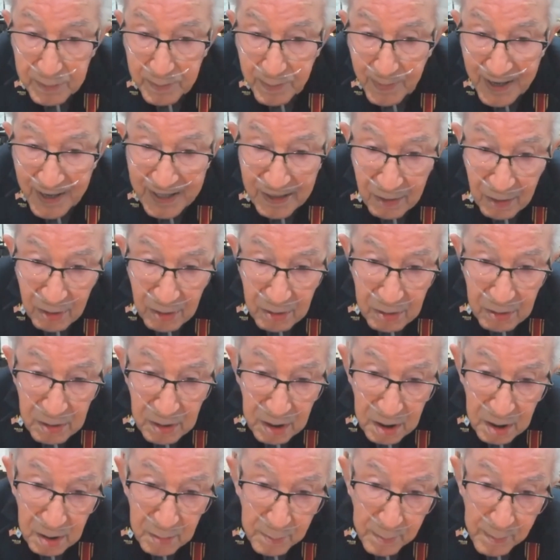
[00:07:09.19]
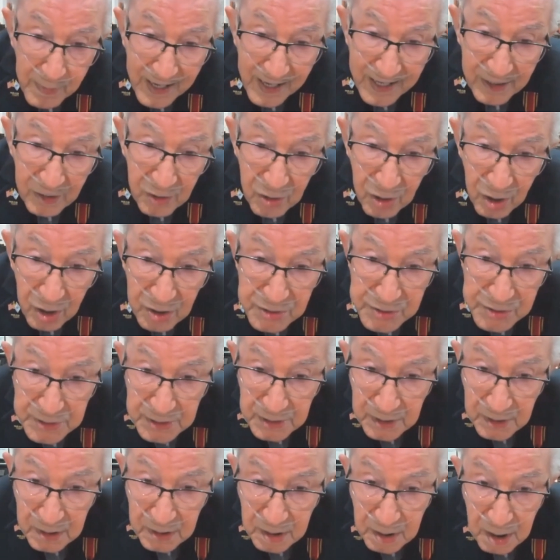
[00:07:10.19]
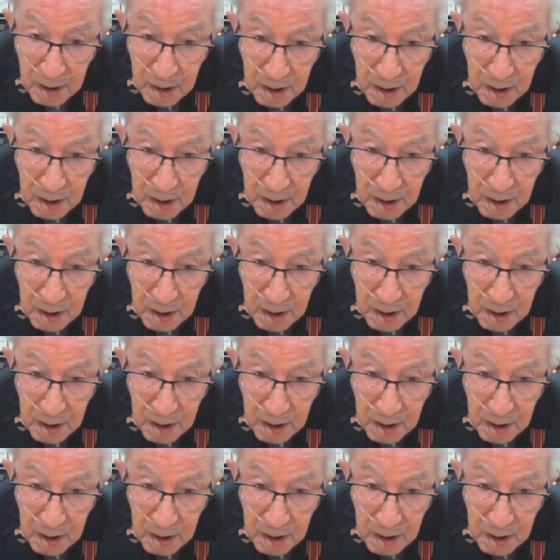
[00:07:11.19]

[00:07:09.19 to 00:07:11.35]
my uncle and my cousin.